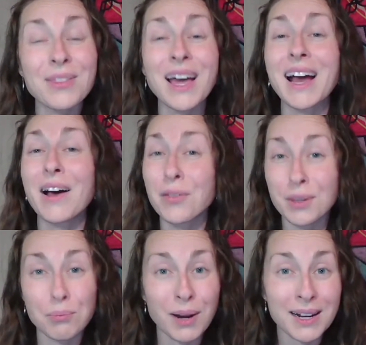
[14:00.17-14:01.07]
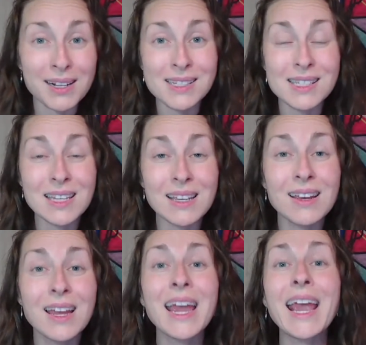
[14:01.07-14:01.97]
that healthy pregnancy
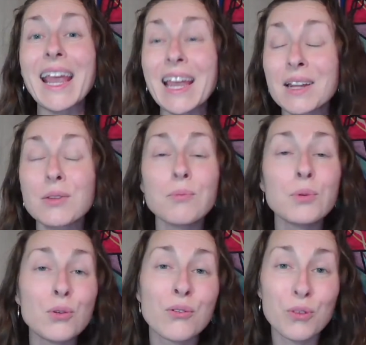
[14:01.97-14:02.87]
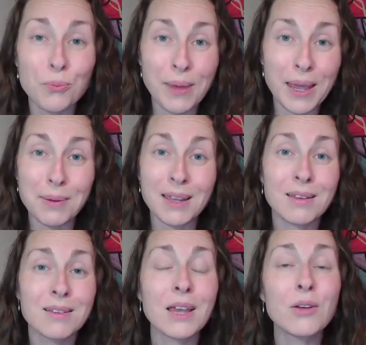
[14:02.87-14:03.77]
and beautiful
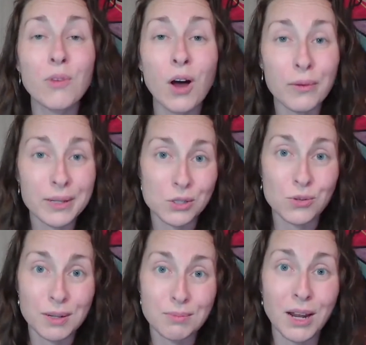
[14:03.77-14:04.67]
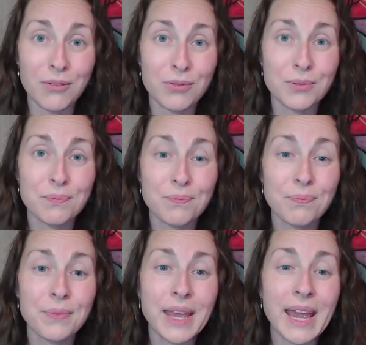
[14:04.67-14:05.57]
baby that you've always dreamed of.
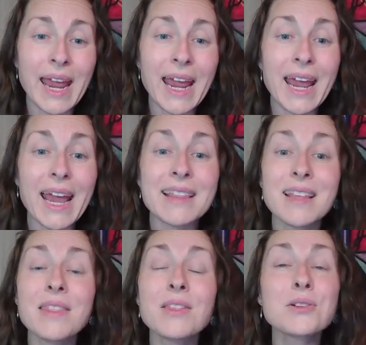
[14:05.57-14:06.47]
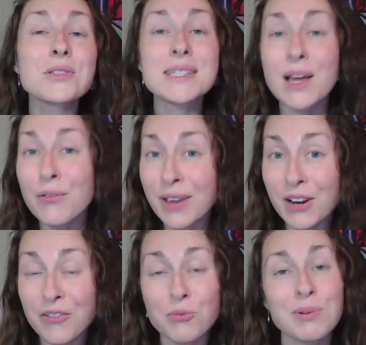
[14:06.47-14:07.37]
And then there's the
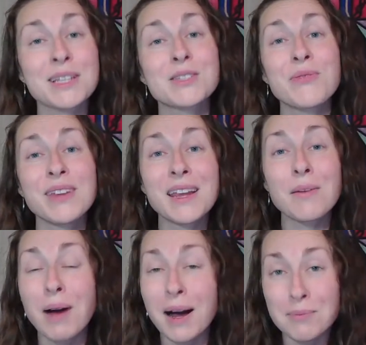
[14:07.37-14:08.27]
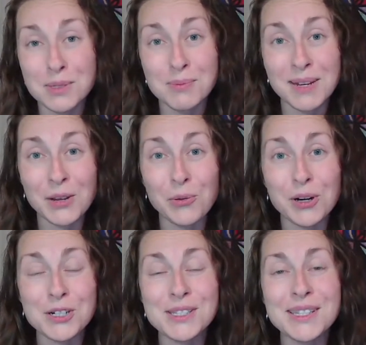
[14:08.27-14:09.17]
Self-Care for Breastfeeding Moms mini
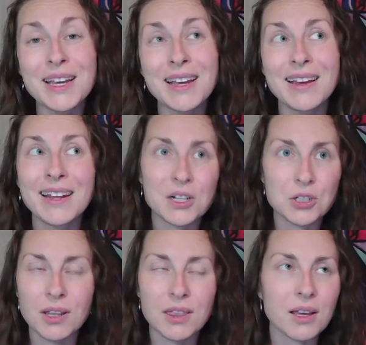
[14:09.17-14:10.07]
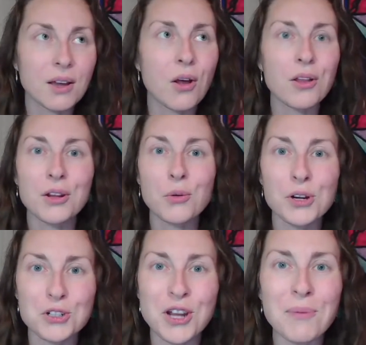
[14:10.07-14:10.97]
course. And actually, I think I call it a
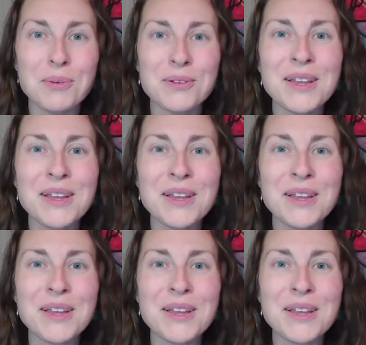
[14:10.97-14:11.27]
workshop.